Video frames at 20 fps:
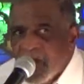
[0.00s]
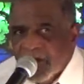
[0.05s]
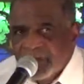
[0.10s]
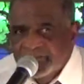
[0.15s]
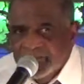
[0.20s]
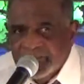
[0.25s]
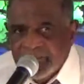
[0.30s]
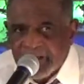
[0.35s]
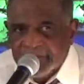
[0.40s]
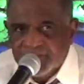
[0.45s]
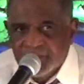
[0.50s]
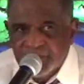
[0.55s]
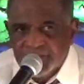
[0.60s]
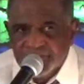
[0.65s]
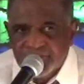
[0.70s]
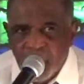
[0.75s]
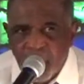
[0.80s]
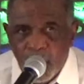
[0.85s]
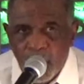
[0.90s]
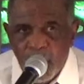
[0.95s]
is it that you're
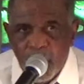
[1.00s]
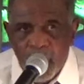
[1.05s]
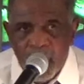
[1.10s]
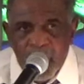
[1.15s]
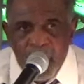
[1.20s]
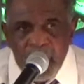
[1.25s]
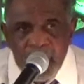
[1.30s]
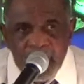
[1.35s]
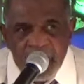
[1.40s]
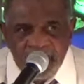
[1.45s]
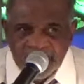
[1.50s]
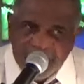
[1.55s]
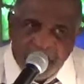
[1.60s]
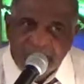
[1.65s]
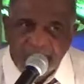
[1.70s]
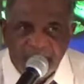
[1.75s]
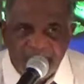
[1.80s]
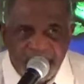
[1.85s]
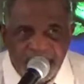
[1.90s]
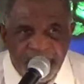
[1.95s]
so
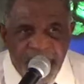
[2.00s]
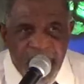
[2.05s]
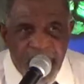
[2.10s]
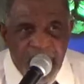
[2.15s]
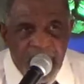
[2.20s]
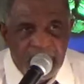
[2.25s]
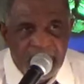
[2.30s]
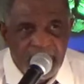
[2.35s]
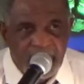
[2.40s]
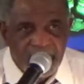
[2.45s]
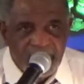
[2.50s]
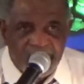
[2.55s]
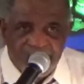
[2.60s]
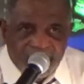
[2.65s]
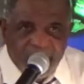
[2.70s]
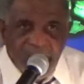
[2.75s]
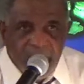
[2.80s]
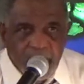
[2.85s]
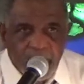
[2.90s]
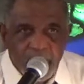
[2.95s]
sanctified and
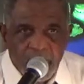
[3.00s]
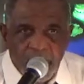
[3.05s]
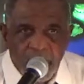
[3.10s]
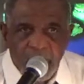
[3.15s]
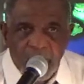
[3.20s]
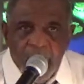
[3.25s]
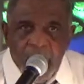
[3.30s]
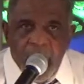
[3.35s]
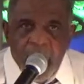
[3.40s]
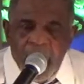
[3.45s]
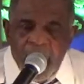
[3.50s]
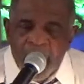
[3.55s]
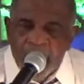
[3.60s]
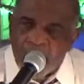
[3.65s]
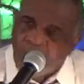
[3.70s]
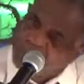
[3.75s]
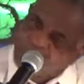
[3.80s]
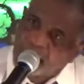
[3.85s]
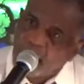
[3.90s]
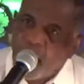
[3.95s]
filled
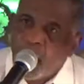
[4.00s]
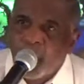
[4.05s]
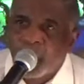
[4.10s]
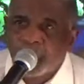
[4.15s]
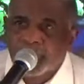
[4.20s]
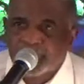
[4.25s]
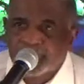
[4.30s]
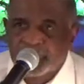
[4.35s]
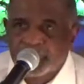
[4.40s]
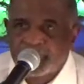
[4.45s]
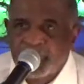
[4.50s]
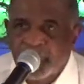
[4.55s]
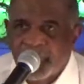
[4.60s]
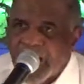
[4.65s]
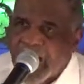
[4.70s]
with the Holy Spirit?